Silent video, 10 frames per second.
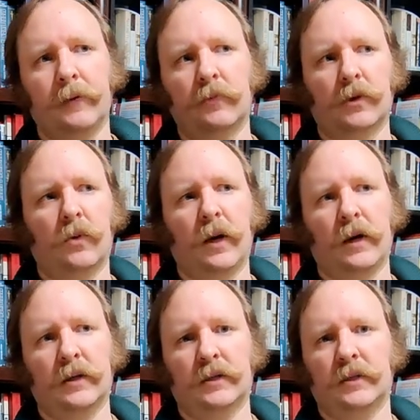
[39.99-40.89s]

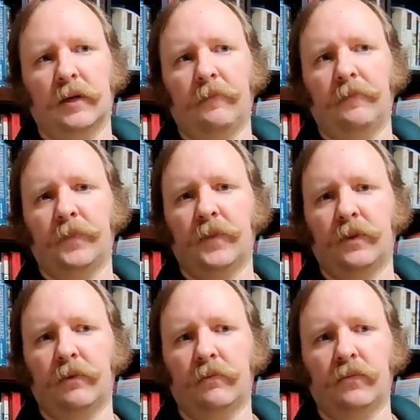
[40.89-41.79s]
required some
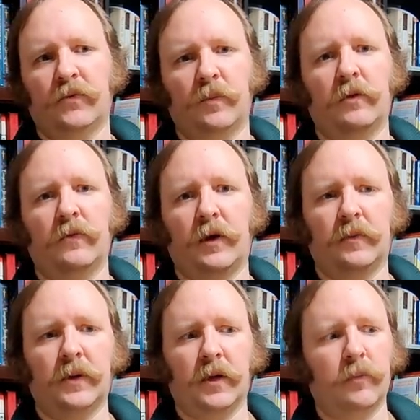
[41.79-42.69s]
some
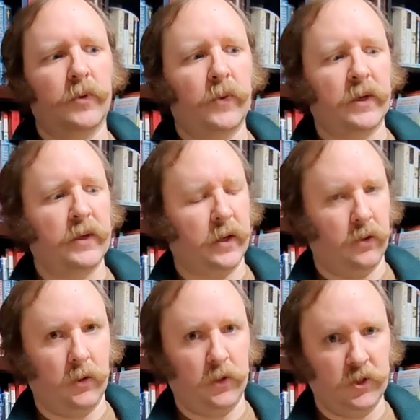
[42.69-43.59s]
development in brewing
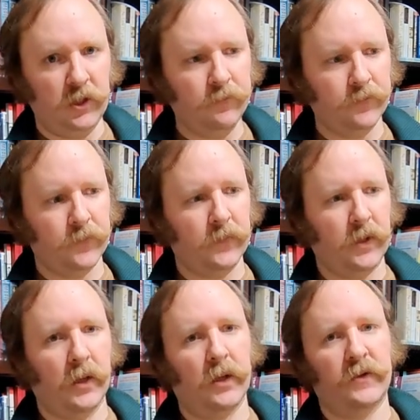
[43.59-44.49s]
technology
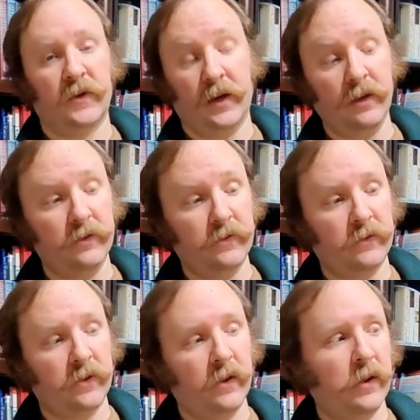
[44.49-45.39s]
and science.